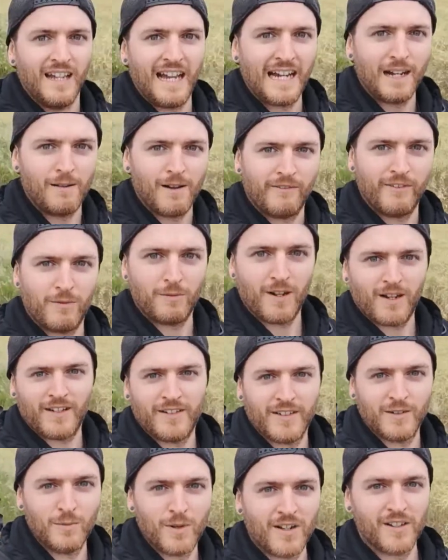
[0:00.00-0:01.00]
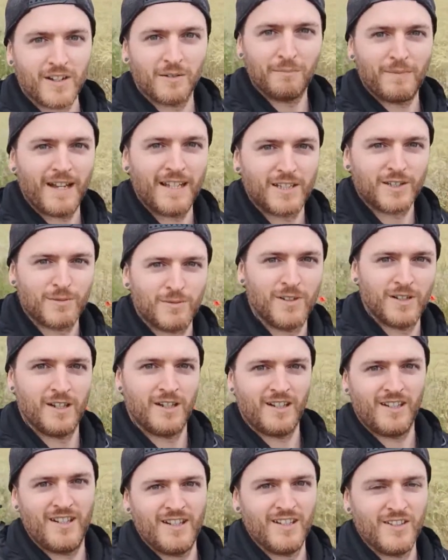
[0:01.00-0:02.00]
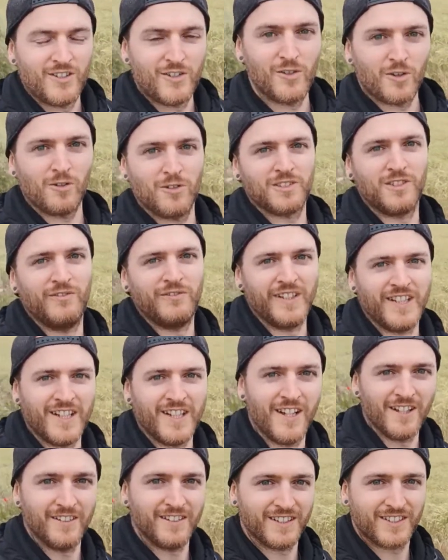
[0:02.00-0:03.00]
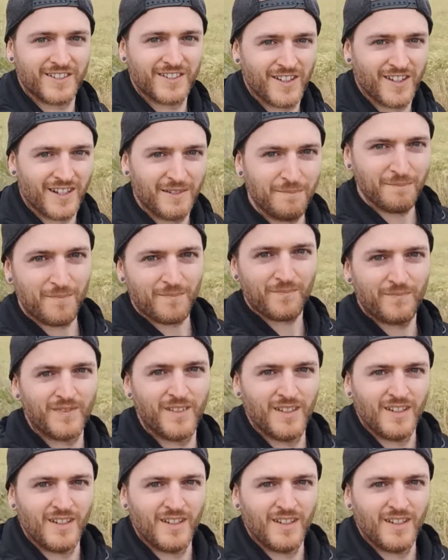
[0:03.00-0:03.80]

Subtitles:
Hello everyone, and welcome back to a shorter video this time.